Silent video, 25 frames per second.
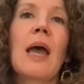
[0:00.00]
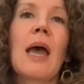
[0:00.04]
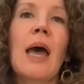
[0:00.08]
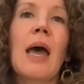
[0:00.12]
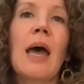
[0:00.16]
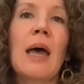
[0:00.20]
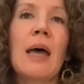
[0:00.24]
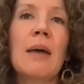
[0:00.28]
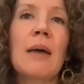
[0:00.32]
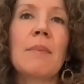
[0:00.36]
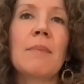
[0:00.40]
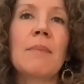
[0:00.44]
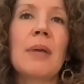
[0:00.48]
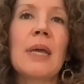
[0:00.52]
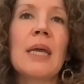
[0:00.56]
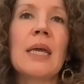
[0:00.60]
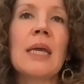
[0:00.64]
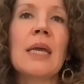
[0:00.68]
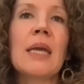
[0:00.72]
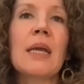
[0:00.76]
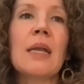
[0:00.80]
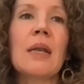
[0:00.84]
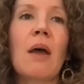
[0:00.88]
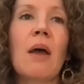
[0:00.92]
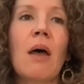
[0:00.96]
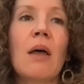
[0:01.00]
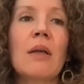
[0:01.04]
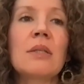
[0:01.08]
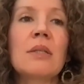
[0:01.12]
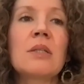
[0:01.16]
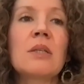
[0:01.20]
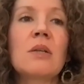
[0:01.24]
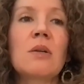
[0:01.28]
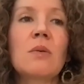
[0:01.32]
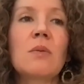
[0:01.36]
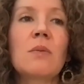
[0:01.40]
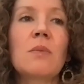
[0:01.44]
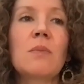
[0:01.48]
It can
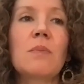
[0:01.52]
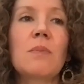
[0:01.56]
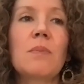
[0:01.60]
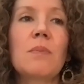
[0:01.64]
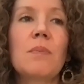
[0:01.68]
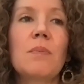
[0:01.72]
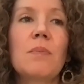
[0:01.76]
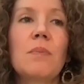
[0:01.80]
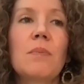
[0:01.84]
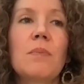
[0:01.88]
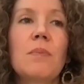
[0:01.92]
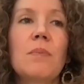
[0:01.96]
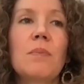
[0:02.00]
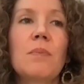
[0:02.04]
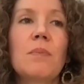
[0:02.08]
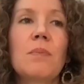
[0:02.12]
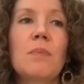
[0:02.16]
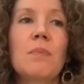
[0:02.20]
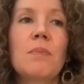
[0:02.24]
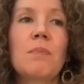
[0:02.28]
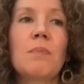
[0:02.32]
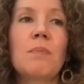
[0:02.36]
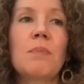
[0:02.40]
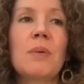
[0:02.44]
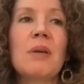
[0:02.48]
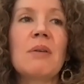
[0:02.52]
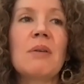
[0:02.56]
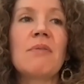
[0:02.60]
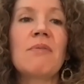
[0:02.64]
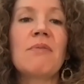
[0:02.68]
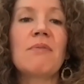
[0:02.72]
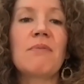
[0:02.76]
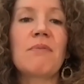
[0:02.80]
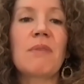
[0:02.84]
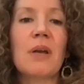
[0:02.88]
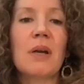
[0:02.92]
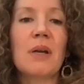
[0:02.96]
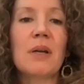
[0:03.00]
also be
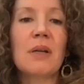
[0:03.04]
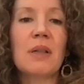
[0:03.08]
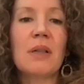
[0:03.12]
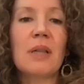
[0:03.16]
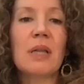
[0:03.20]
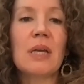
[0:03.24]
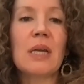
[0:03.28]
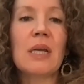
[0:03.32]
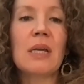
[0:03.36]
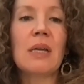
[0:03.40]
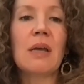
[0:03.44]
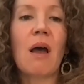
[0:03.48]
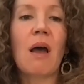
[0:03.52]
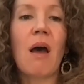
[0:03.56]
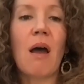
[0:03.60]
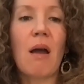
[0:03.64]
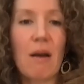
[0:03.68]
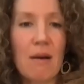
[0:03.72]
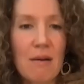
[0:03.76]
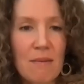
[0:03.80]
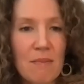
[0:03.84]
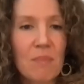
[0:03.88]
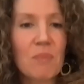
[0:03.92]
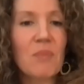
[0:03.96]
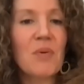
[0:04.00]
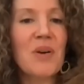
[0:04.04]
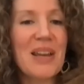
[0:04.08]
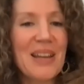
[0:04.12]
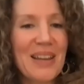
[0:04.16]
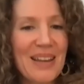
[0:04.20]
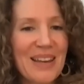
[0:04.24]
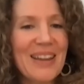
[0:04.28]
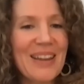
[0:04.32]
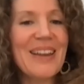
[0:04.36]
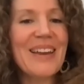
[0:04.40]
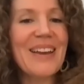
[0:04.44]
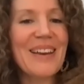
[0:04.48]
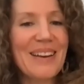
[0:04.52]
fairly
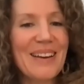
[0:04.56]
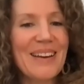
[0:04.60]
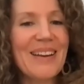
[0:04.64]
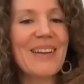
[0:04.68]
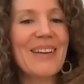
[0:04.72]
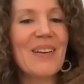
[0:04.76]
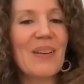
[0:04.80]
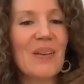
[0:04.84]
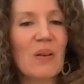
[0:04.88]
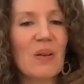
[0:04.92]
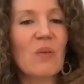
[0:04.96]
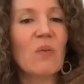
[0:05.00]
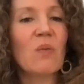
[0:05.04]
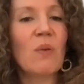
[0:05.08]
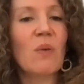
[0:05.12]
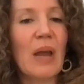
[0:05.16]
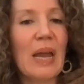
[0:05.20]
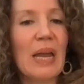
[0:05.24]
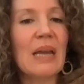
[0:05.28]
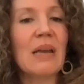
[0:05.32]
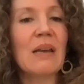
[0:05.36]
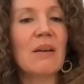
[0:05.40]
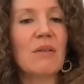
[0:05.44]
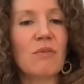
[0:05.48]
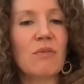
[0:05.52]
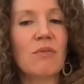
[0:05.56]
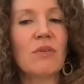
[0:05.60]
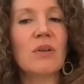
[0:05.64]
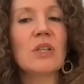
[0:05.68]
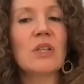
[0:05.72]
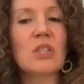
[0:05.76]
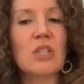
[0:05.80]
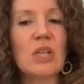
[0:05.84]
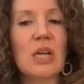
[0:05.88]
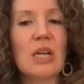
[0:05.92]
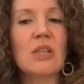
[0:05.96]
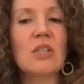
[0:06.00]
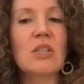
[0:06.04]
heartbreaking, right? For
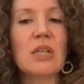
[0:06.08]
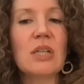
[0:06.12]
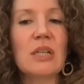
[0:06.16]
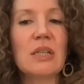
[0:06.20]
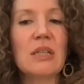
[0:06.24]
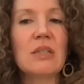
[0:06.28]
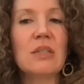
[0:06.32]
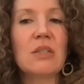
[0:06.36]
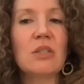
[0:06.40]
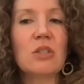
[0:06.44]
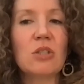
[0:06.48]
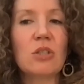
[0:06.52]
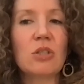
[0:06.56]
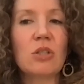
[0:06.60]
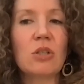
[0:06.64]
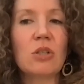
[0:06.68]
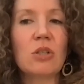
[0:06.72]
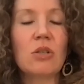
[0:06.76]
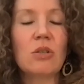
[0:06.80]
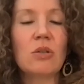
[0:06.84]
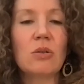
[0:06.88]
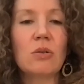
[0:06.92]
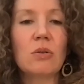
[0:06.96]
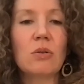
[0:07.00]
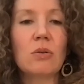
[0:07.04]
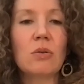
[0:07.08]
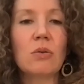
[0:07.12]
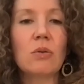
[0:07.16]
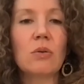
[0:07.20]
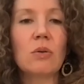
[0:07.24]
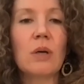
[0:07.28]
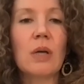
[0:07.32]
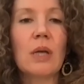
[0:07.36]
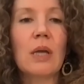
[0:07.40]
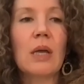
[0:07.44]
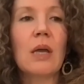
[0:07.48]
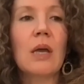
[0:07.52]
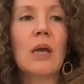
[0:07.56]
judges
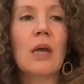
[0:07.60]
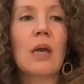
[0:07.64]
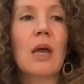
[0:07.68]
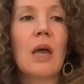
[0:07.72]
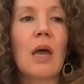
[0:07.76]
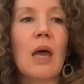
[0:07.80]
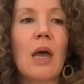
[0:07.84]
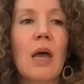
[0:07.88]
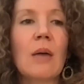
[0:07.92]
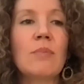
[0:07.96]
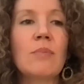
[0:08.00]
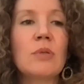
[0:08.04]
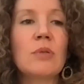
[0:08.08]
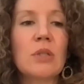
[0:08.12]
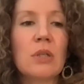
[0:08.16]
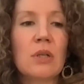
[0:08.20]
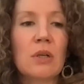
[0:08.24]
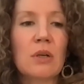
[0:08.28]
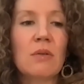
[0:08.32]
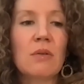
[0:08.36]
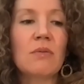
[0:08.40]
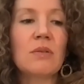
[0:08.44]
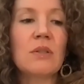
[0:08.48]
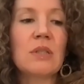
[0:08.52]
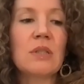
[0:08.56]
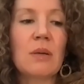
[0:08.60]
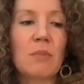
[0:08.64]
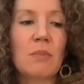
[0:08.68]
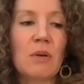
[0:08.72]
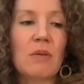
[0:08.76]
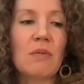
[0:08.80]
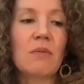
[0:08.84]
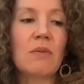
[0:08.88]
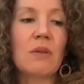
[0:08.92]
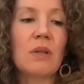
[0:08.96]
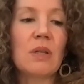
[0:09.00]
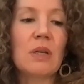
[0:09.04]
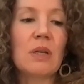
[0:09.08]
to observe some
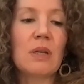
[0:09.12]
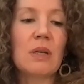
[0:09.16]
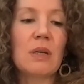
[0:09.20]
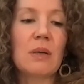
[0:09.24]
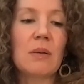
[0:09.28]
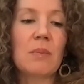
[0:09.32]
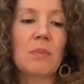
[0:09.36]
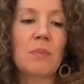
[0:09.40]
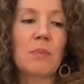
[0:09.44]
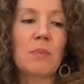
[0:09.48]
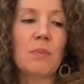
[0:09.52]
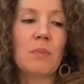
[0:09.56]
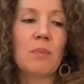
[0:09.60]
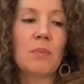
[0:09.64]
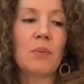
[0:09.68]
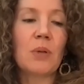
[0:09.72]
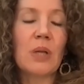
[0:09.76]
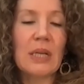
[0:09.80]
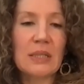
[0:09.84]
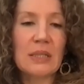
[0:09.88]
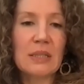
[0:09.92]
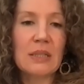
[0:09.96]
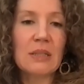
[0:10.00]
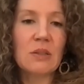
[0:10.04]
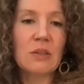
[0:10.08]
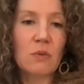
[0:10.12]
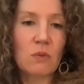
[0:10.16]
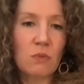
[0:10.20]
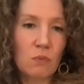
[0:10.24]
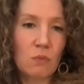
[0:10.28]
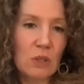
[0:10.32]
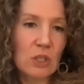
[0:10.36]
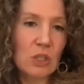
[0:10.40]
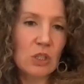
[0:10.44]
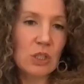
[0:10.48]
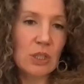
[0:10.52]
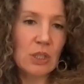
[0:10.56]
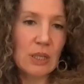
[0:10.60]
of the places in
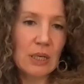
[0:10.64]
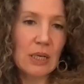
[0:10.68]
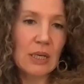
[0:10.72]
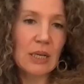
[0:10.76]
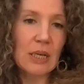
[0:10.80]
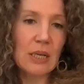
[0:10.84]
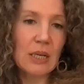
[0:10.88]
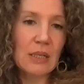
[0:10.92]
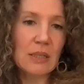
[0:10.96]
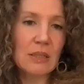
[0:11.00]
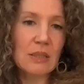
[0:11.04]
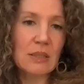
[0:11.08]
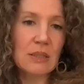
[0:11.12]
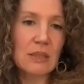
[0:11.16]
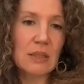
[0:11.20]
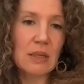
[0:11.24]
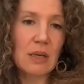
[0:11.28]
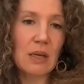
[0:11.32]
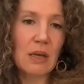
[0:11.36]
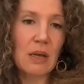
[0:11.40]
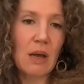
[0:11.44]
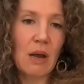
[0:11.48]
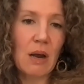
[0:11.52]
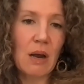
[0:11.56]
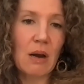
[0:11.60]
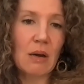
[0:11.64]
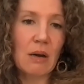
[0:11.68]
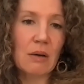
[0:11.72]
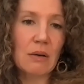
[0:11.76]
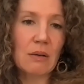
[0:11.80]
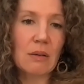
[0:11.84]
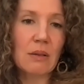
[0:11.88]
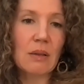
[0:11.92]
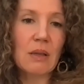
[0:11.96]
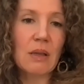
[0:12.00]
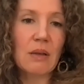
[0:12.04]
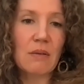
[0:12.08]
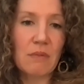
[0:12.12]
which litigants are
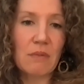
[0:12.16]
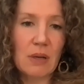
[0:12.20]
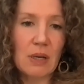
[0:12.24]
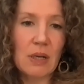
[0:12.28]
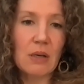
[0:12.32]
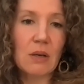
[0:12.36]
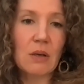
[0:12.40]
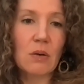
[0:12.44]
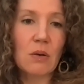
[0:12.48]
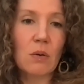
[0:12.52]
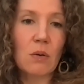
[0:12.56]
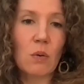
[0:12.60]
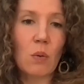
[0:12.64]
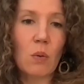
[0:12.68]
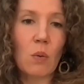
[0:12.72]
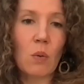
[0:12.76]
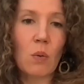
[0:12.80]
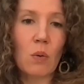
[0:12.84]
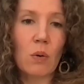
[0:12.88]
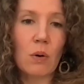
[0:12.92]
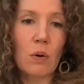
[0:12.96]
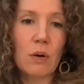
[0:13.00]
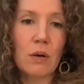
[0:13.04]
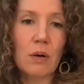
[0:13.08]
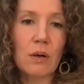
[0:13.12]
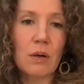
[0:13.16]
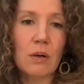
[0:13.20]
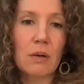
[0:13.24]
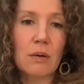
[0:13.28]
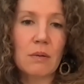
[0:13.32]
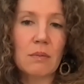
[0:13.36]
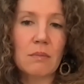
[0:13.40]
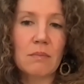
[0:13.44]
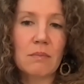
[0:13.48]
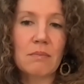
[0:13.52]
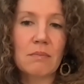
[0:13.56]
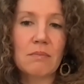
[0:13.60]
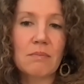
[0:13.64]
living
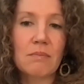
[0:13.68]
or